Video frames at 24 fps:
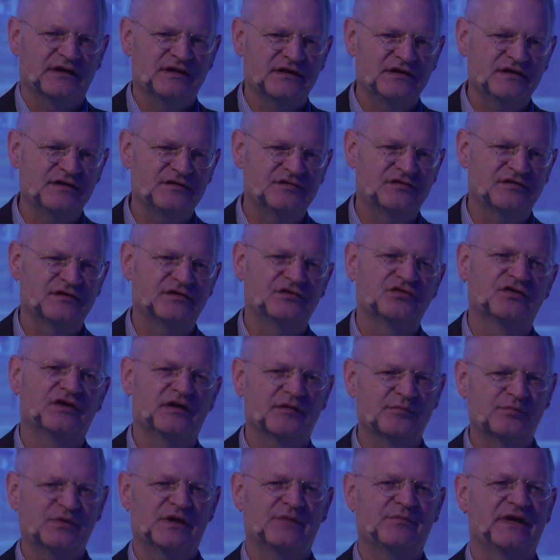easy to
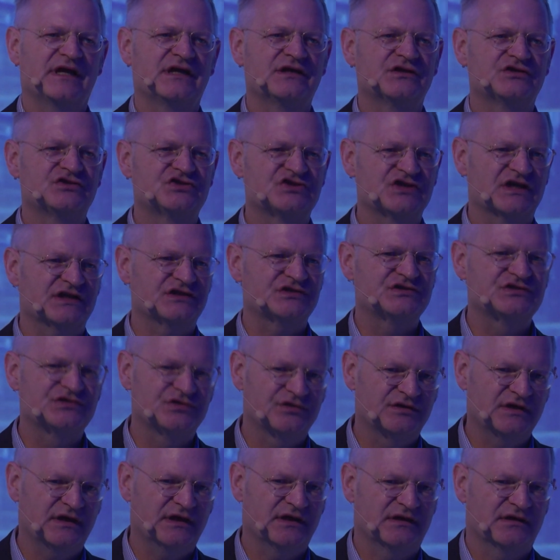implement just
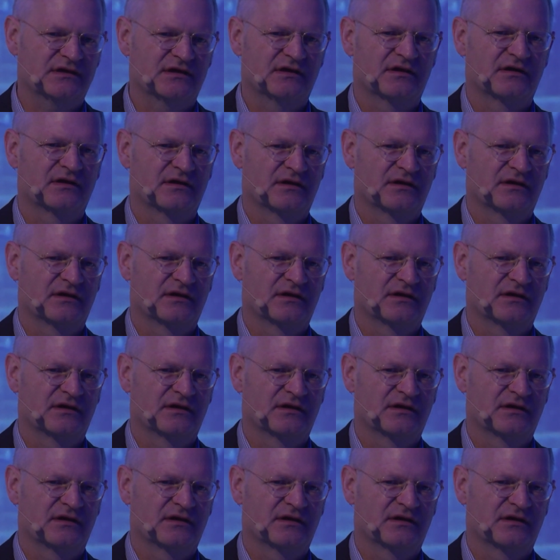today.